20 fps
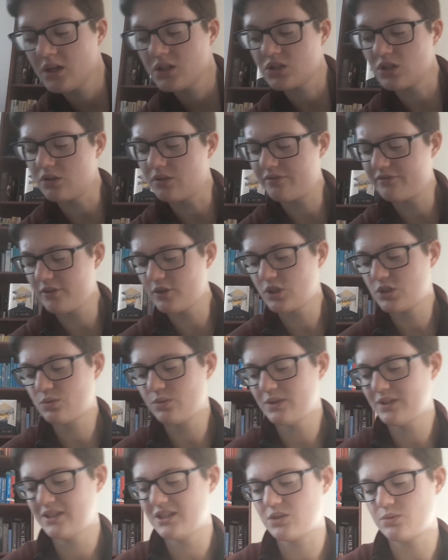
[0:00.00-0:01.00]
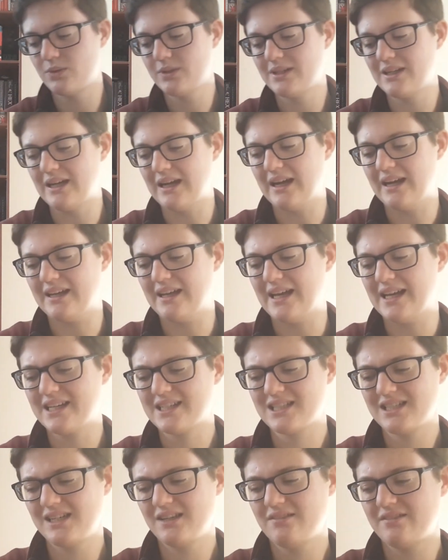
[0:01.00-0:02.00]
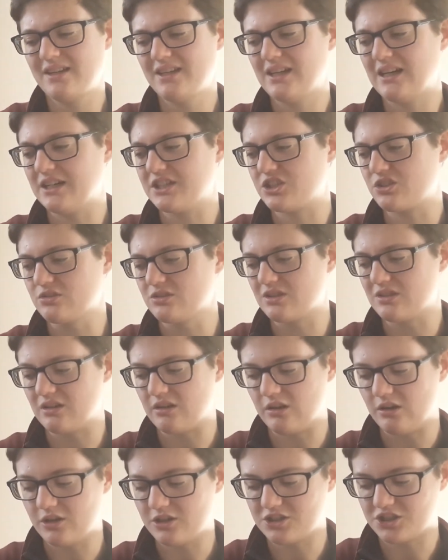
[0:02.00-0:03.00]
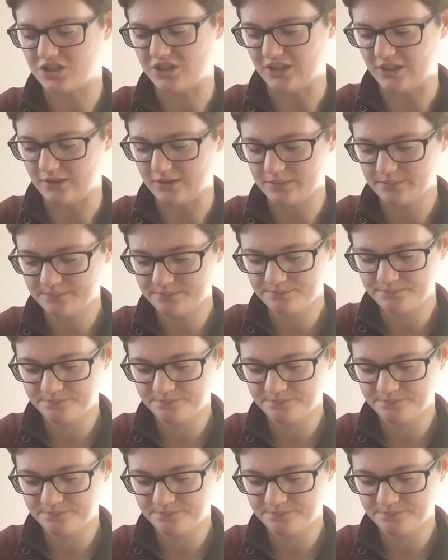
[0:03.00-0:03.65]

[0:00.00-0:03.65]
So the first one is one I actually think I started last year.